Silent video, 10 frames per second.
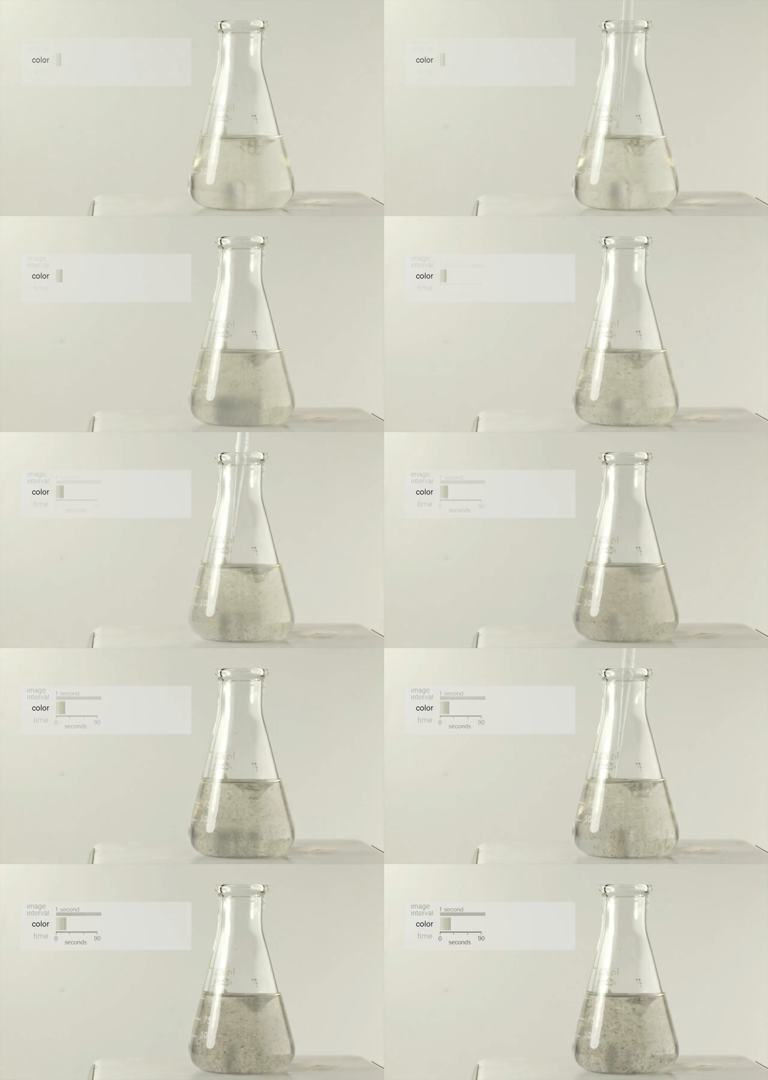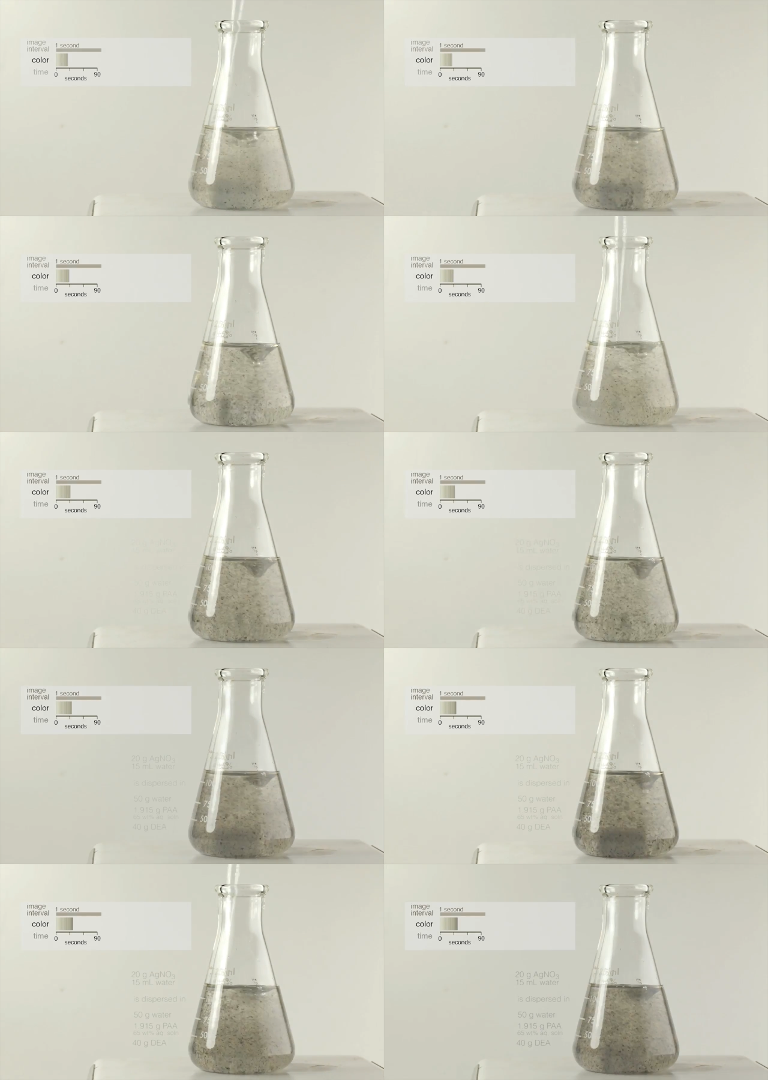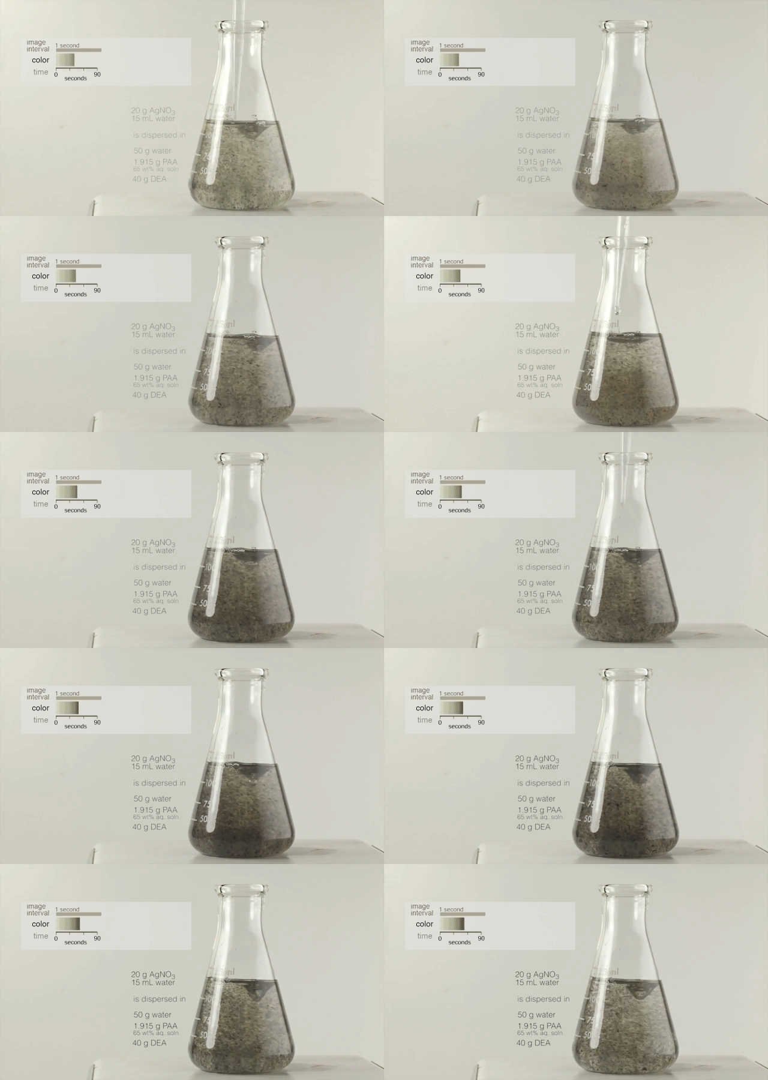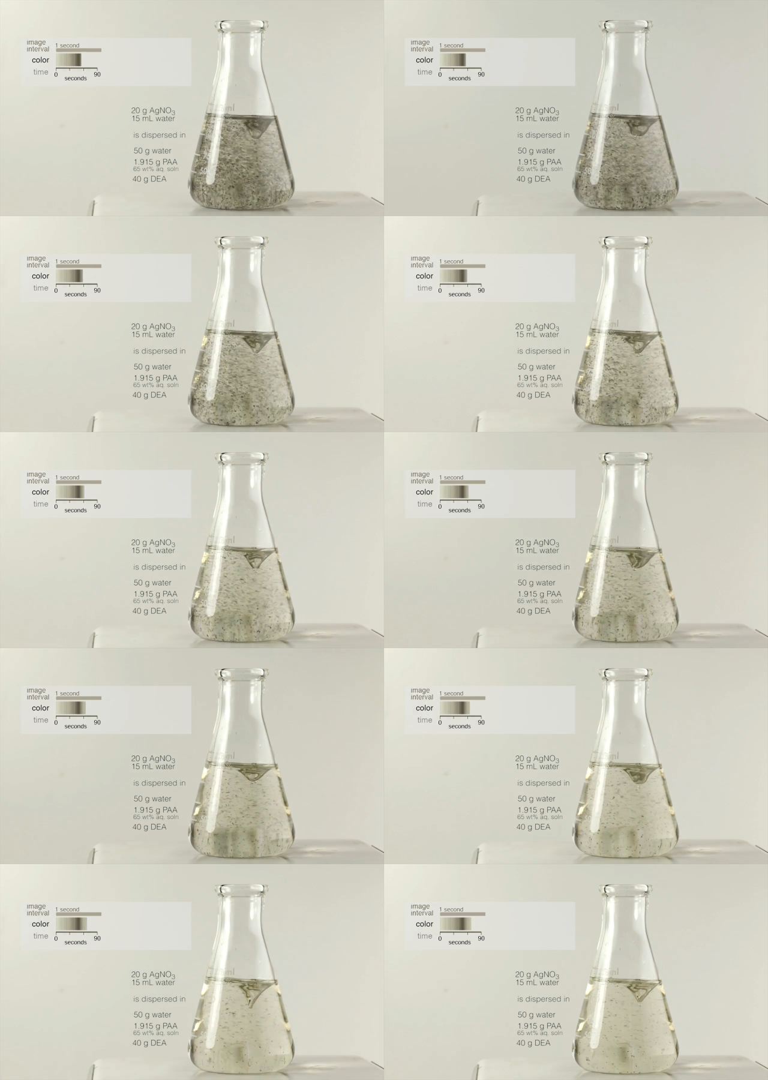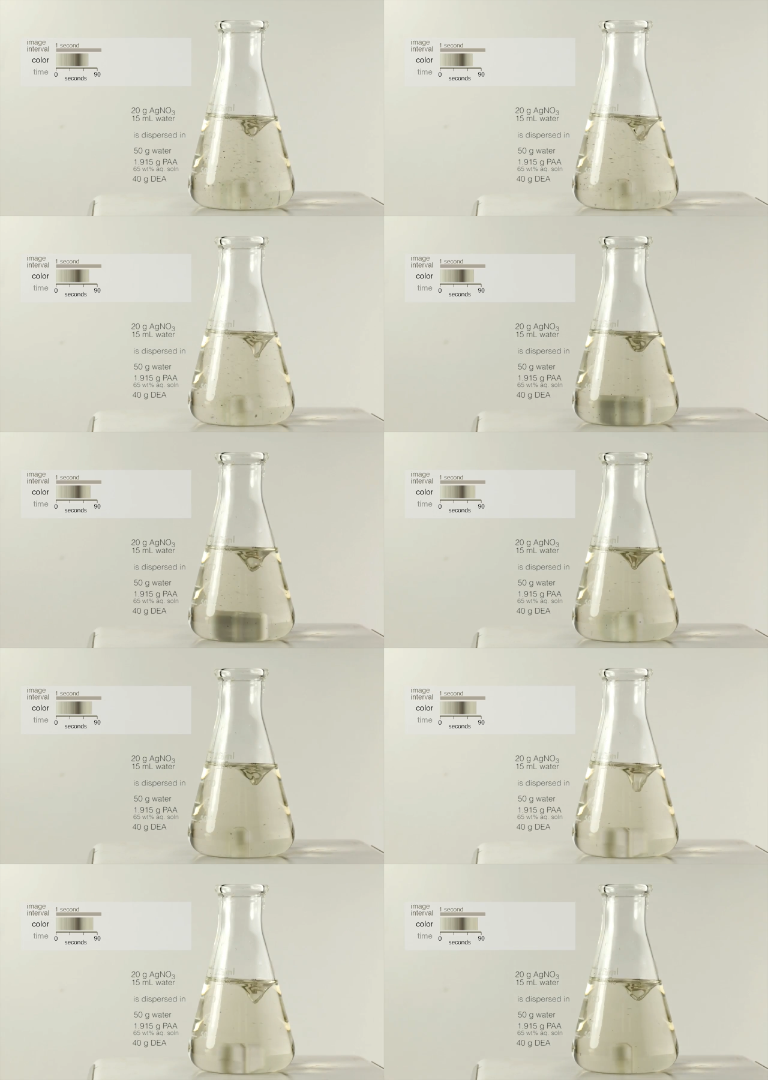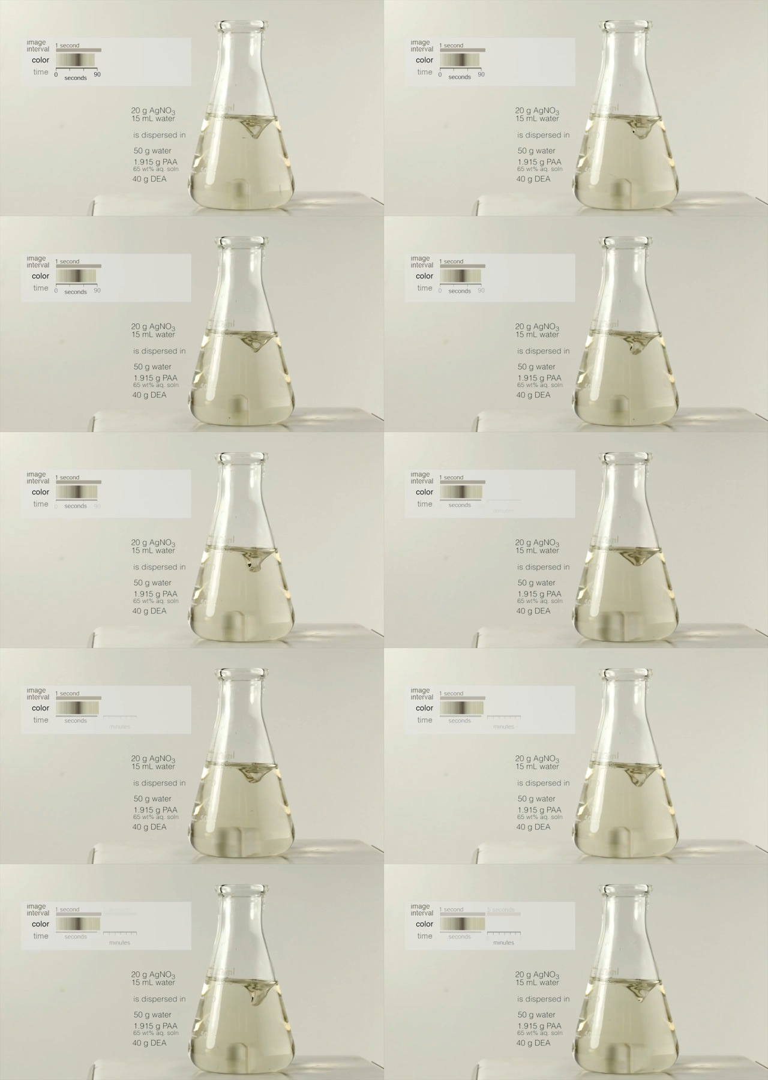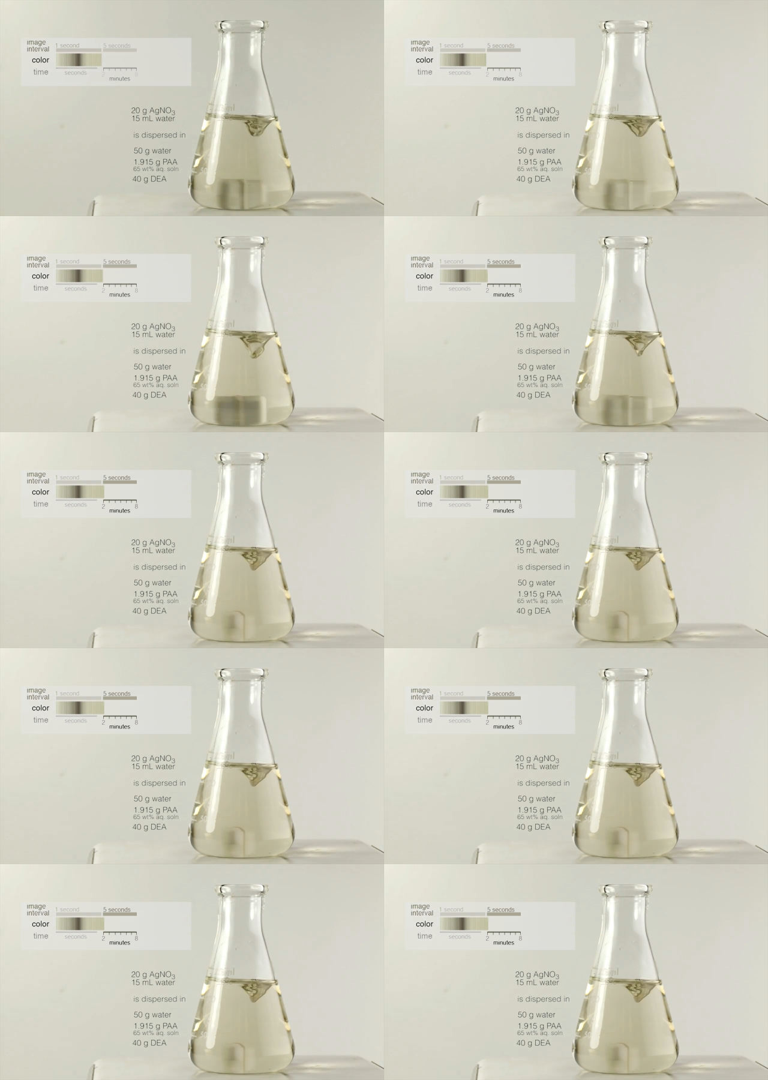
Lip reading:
[unreadable: no face in view]